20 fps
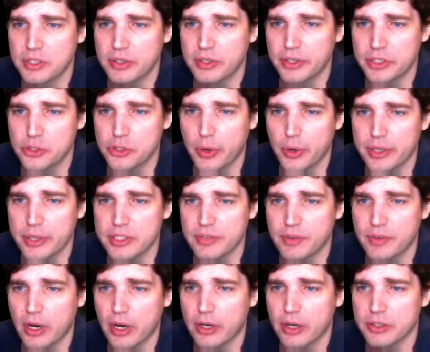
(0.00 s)
They're a choice
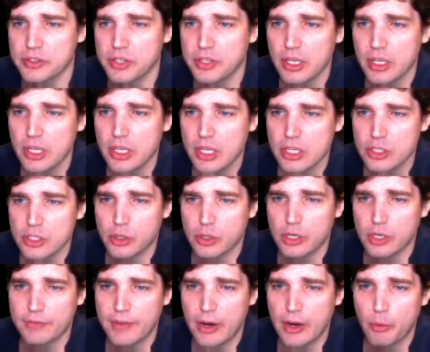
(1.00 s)
of cards, so it
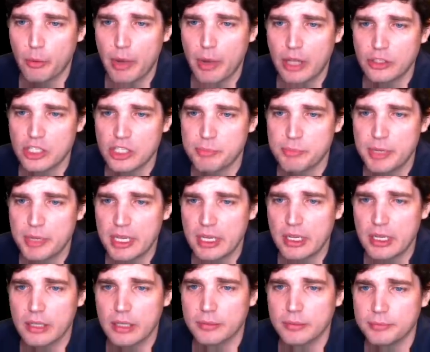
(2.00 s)
could very well just
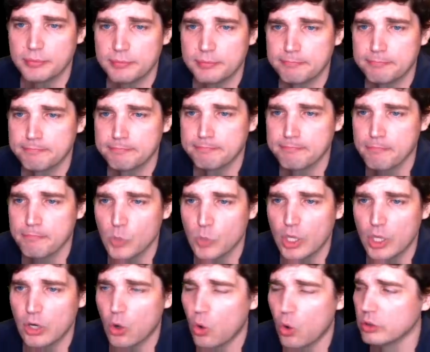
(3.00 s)
be
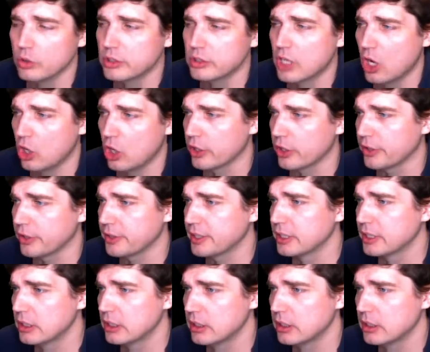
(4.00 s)
an old card,